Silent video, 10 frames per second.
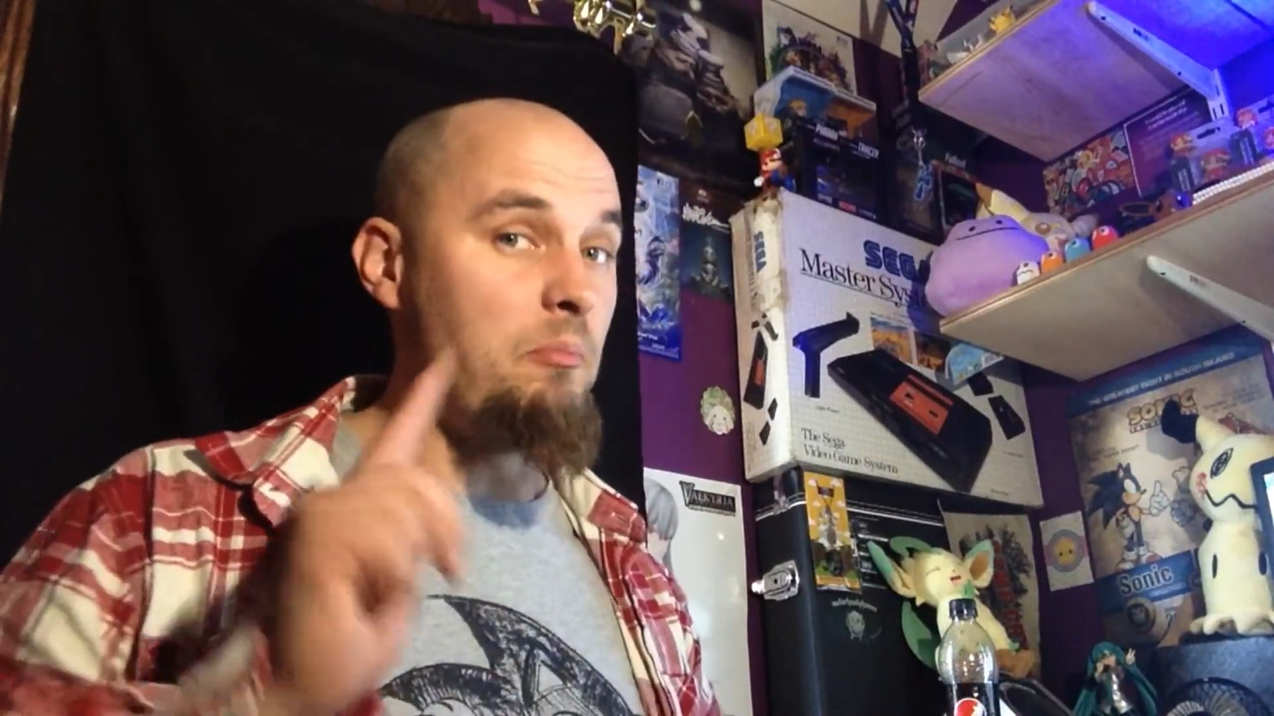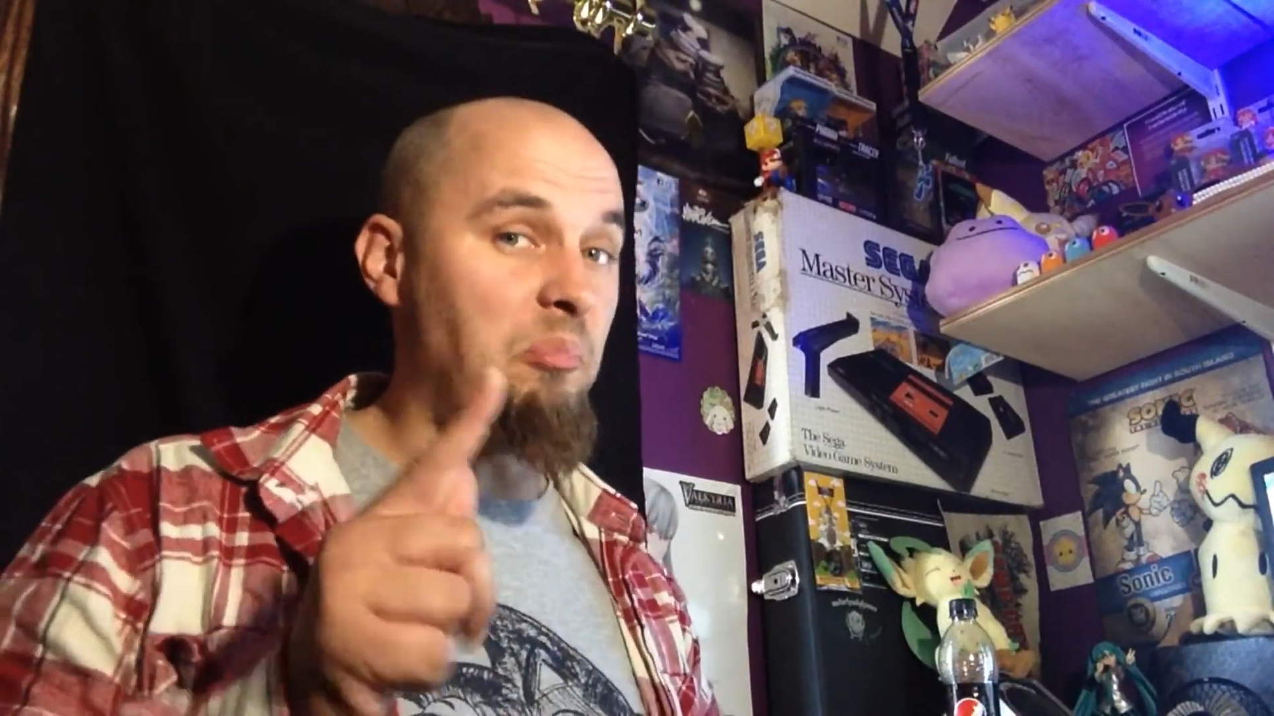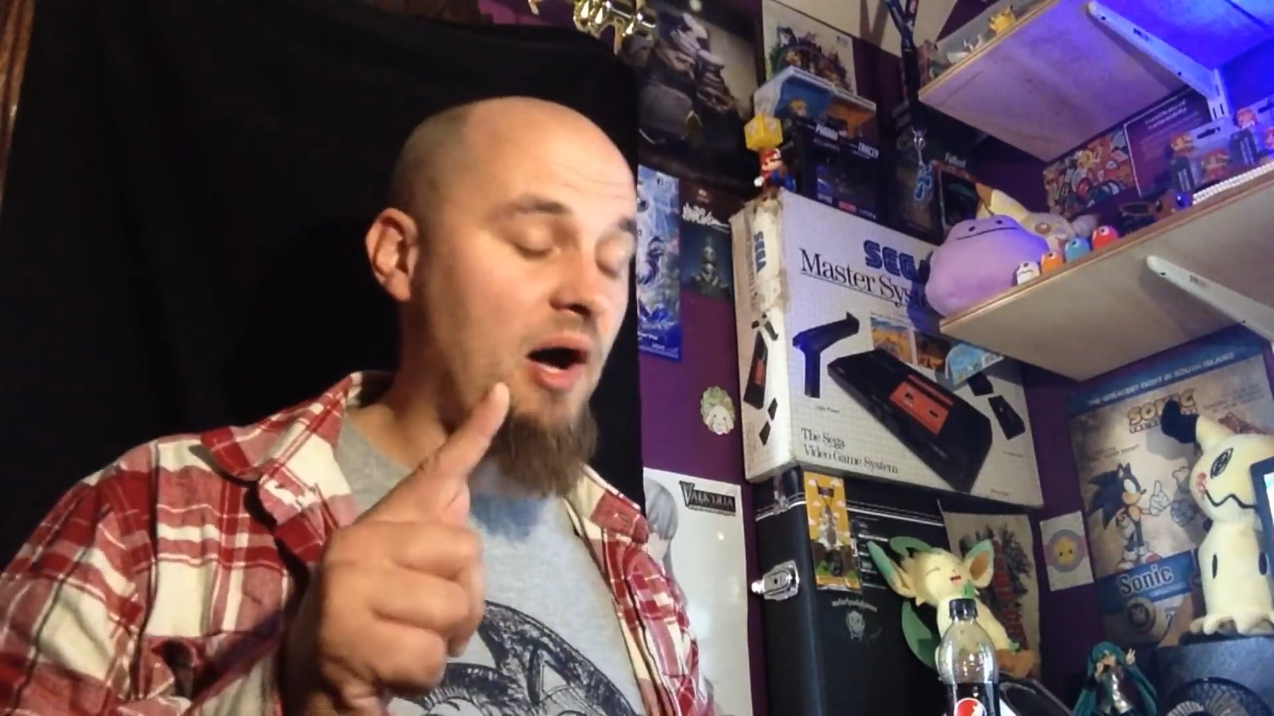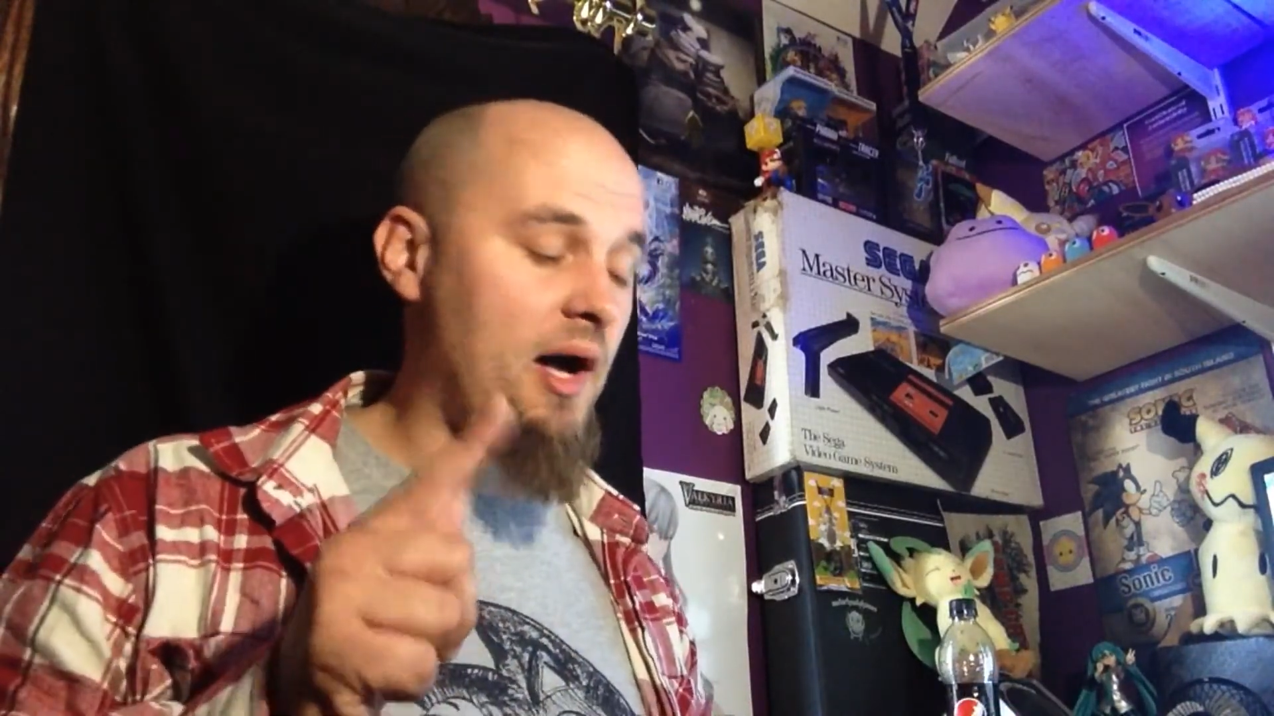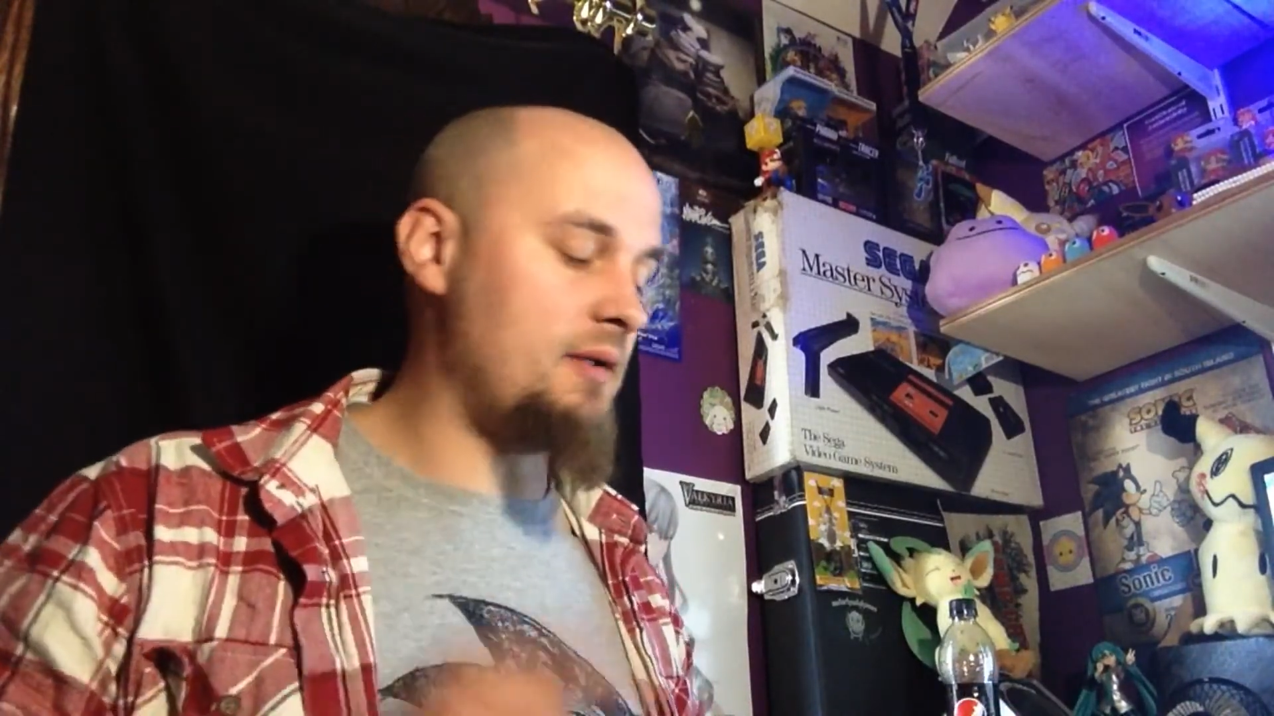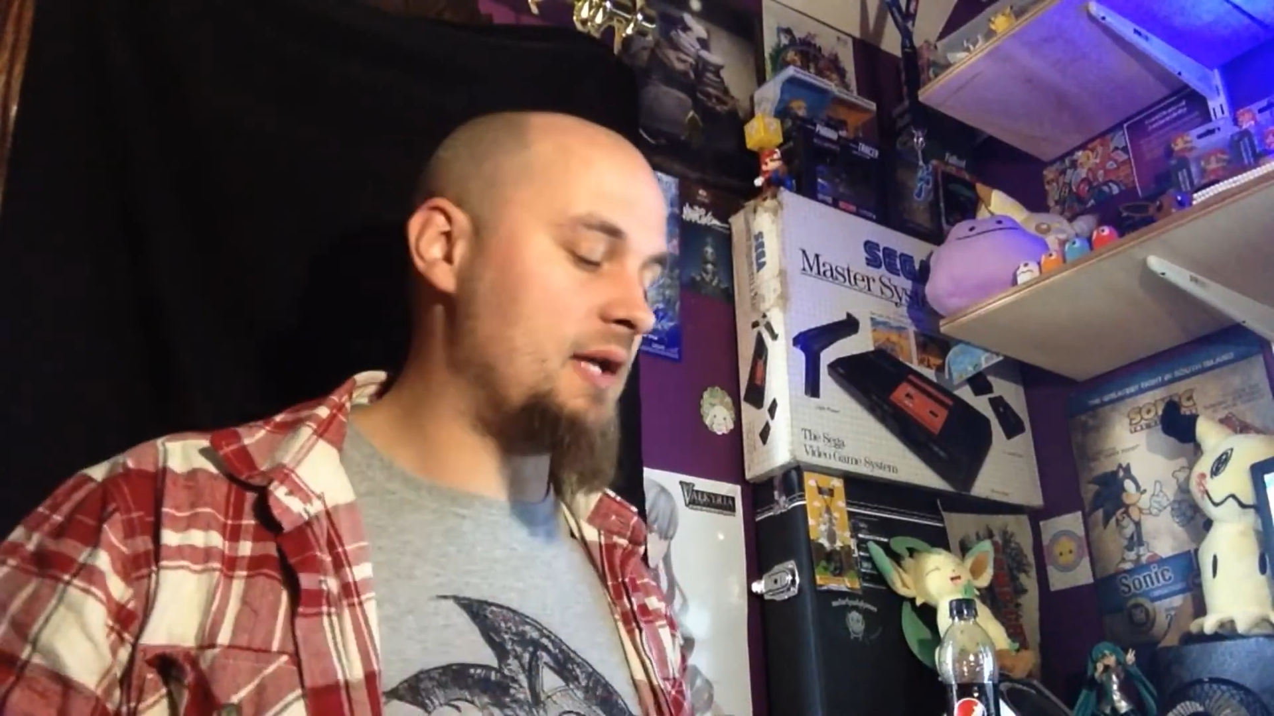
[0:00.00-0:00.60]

But